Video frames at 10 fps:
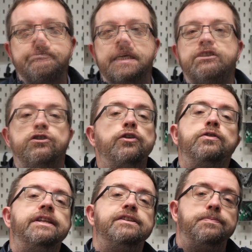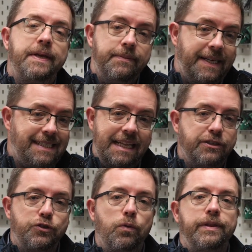It's not only the speed of my
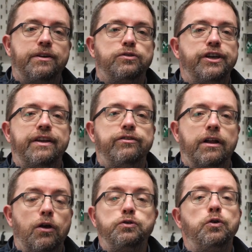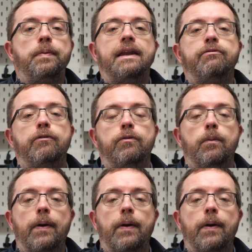telescope that'll change, I'll also benefit from a